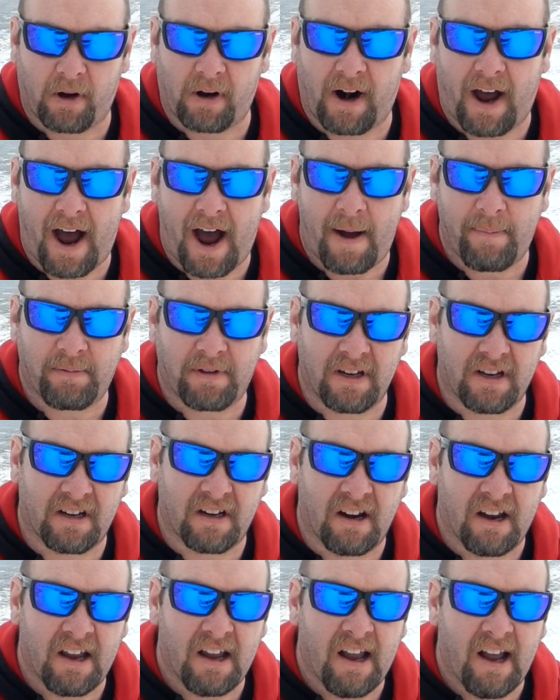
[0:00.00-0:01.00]
are
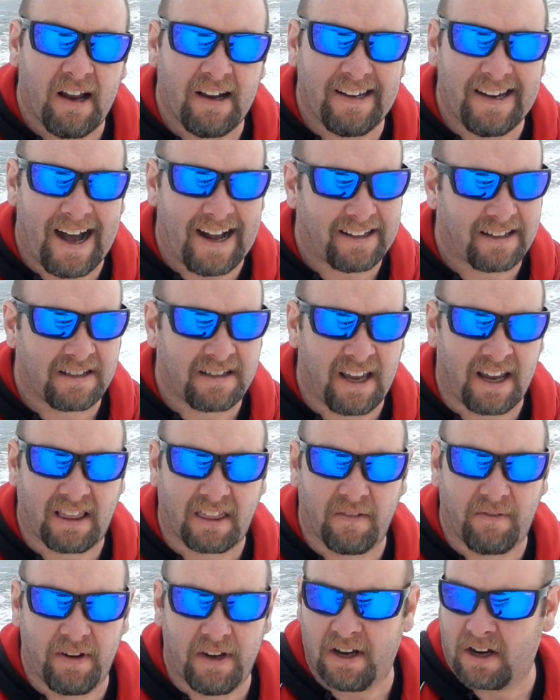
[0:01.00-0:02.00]
opting not to take
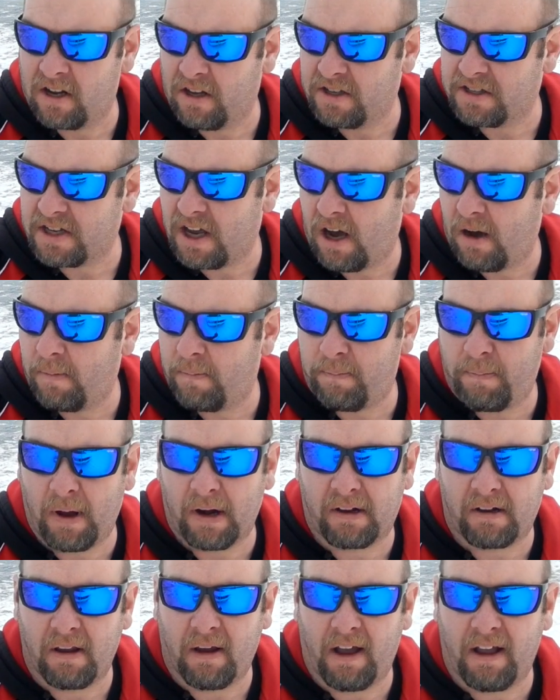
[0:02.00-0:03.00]
the vehicles out,
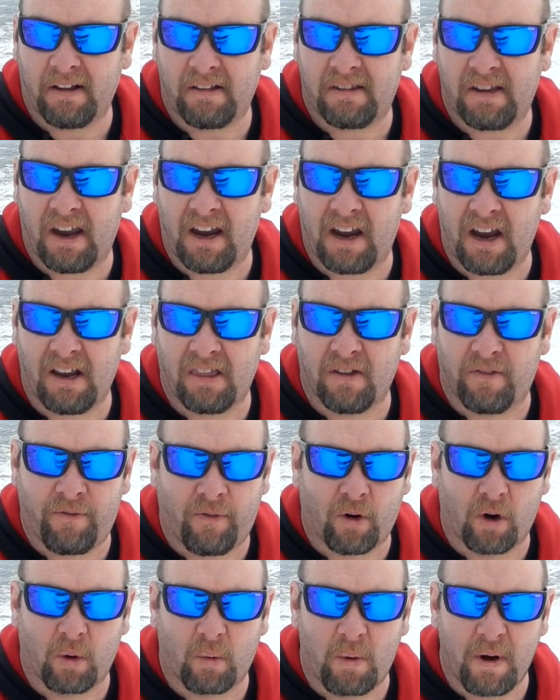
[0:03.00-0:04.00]
but taking the
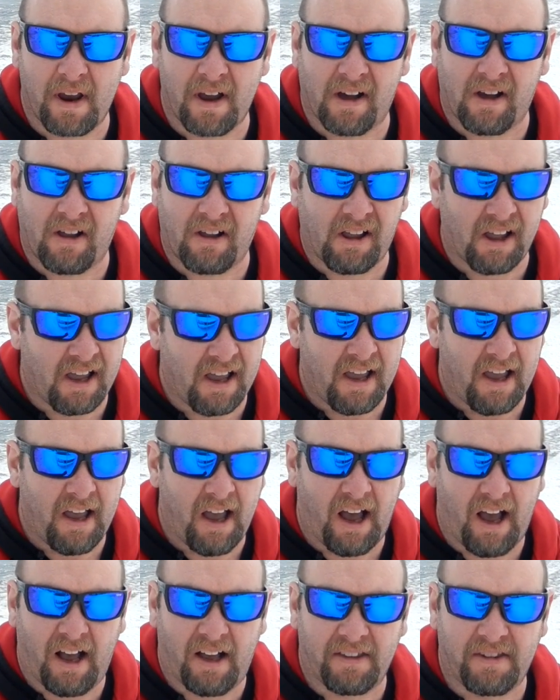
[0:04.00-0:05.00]
four-wheel
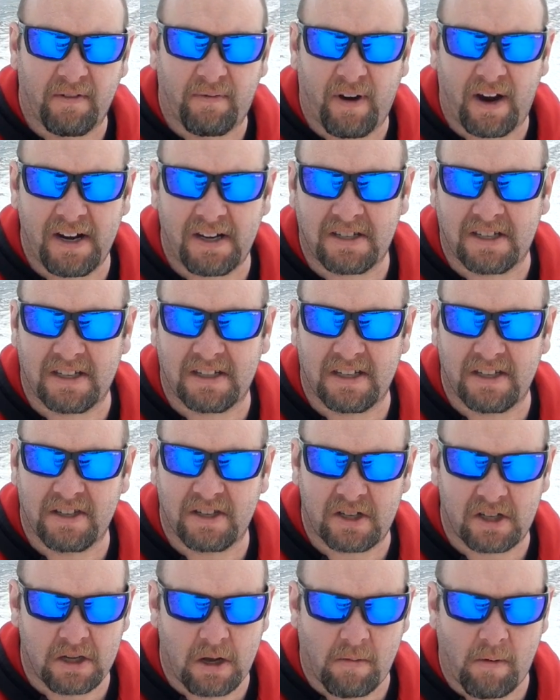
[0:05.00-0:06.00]
devices and the
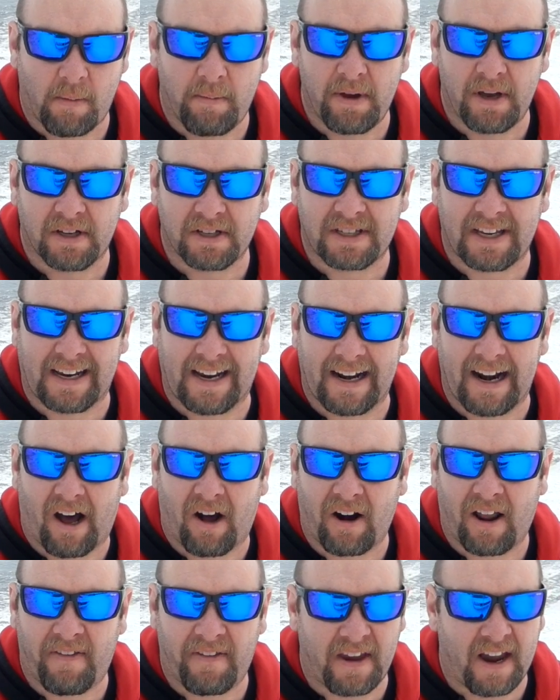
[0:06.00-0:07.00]
snowmobiles to get
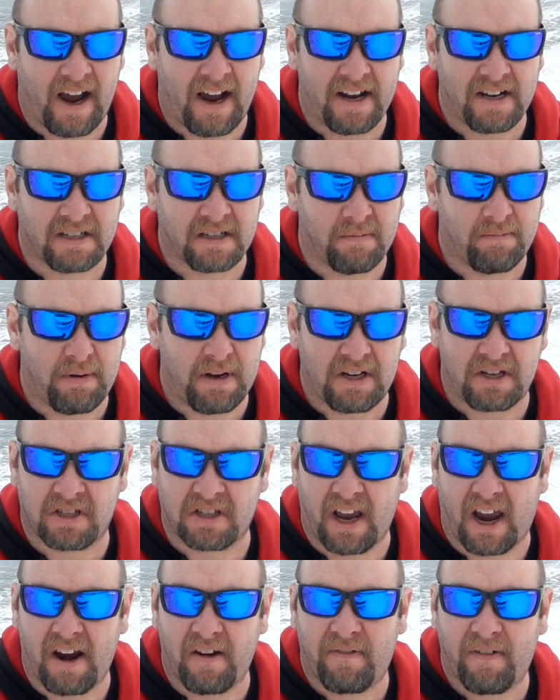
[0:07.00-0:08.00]
out on the ice and be
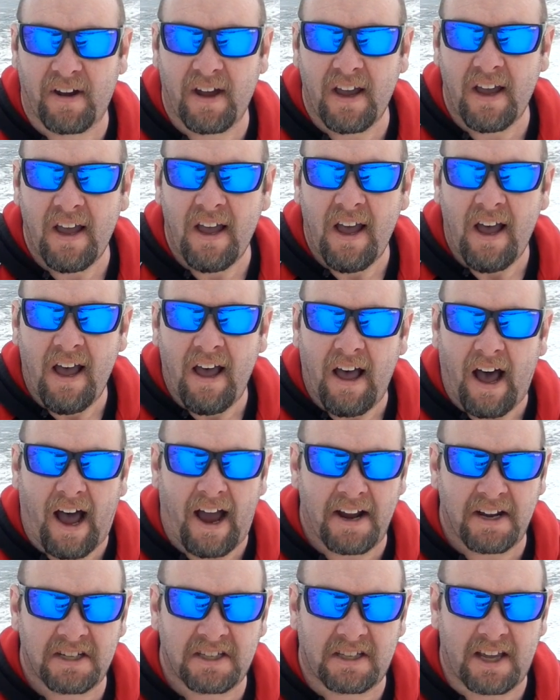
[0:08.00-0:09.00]
safe.
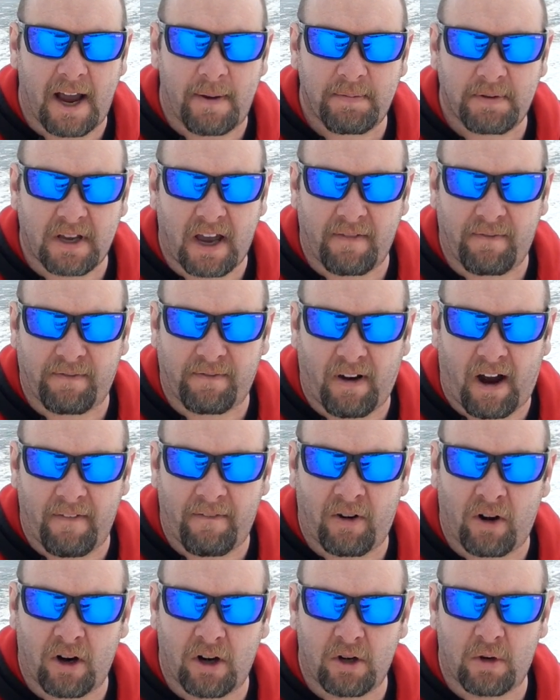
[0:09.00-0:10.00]
Ice depths I've
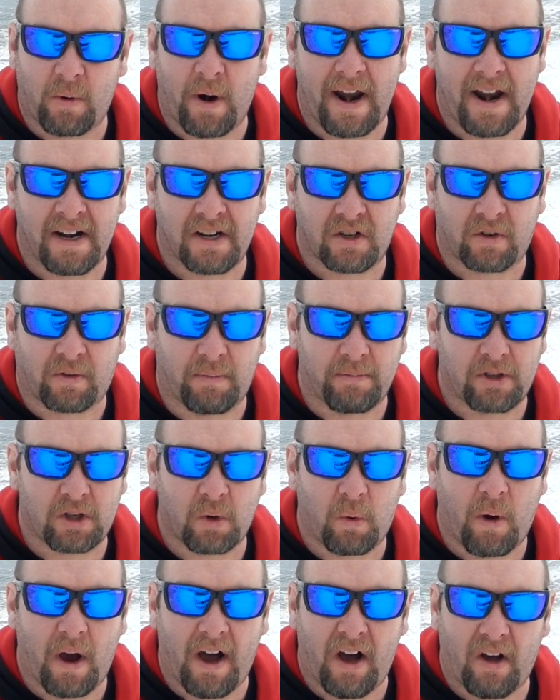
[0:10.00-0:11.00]
heard range from
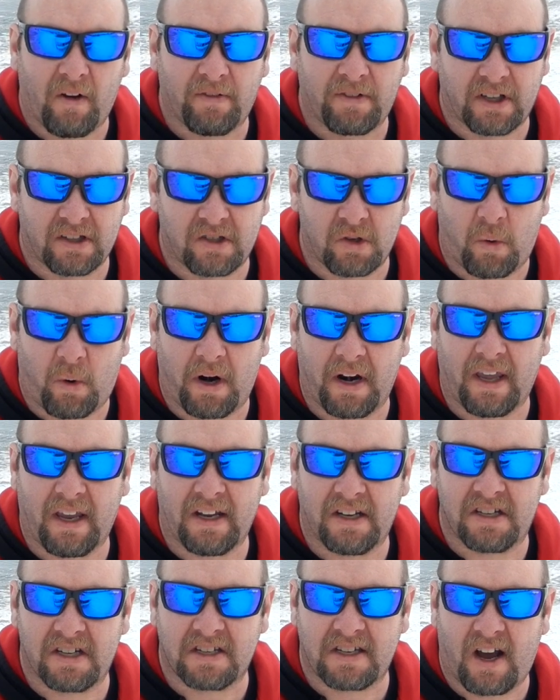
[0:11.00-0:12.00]
12 to 20
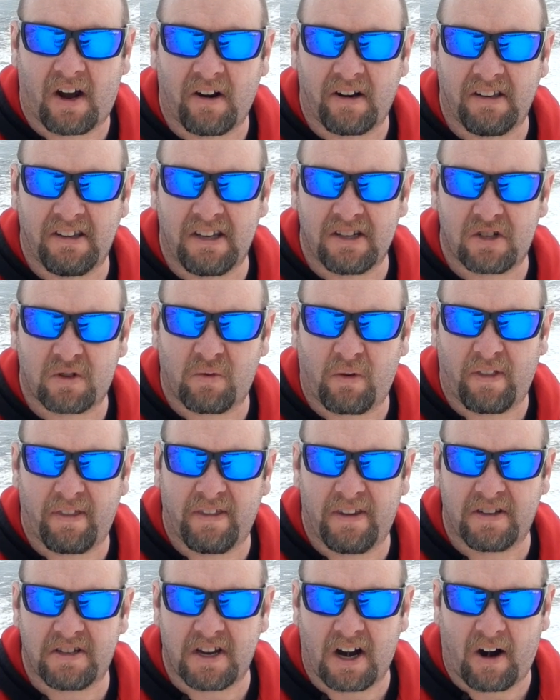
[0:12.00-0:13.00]
inches out in
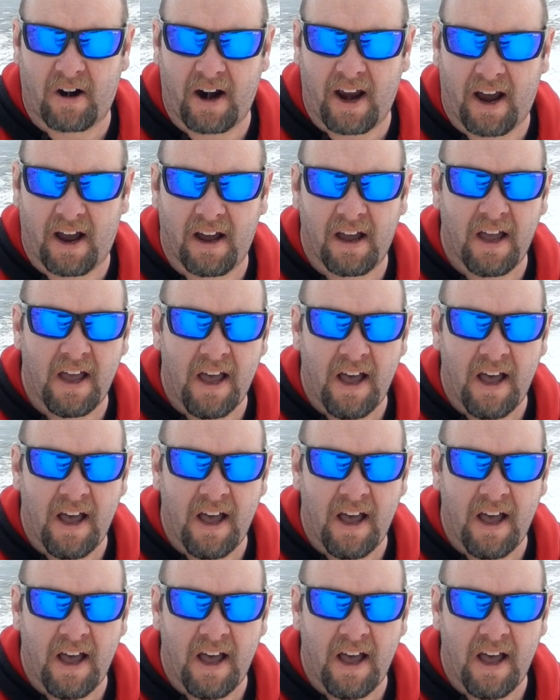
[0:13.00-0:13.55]
this area.